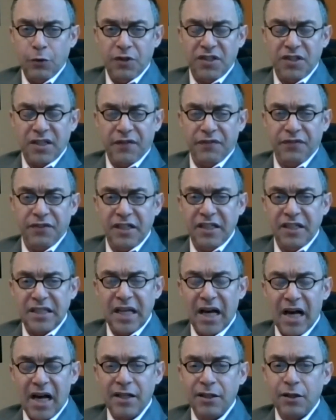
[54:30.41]
who is definitely
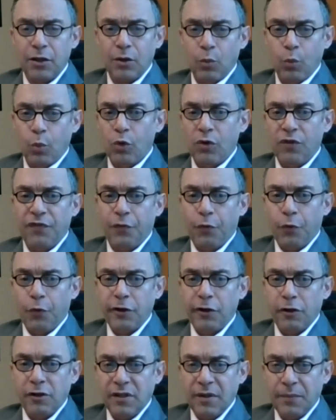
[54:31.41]
not a wolf
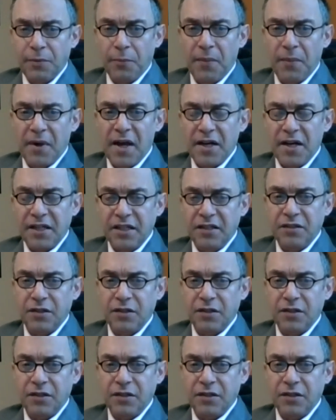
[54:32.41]
warrior diplomat.